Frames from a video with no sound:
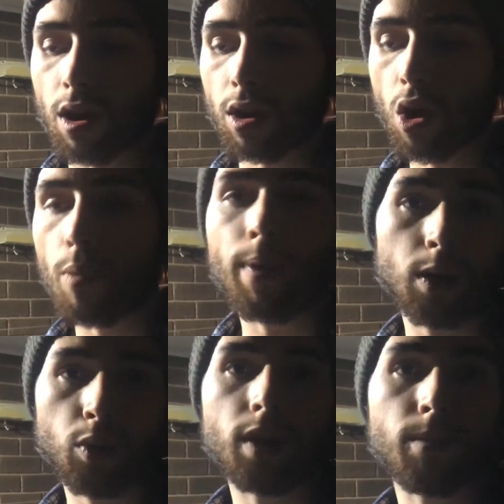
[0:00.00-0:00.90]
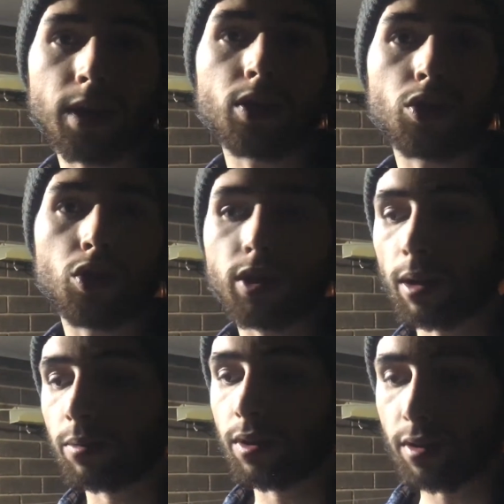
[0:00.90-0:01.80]
compound where you mix the two
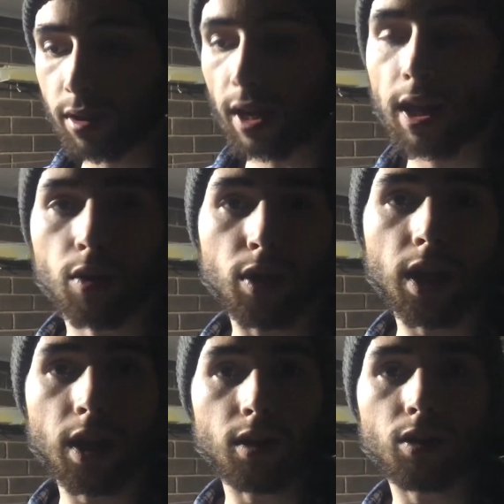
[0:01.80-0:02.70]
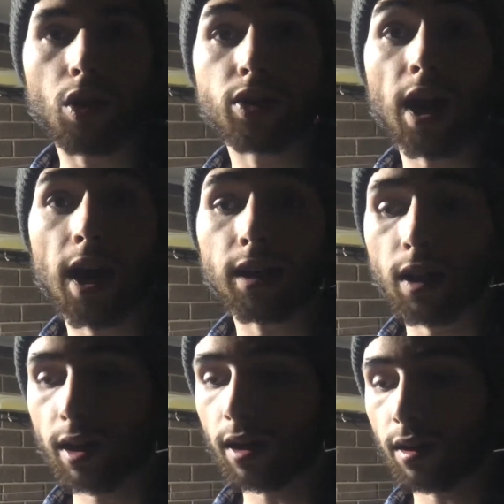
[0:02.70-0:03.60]
substances together and then it goes hard
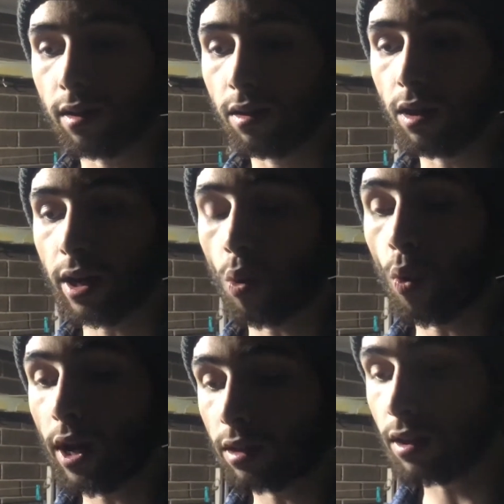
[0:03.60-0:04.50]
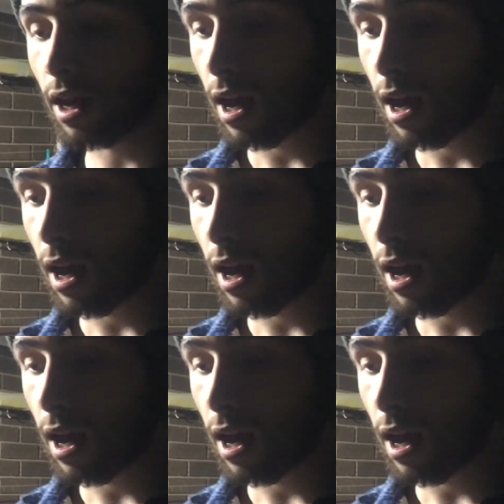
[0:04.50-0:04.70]
like a weld.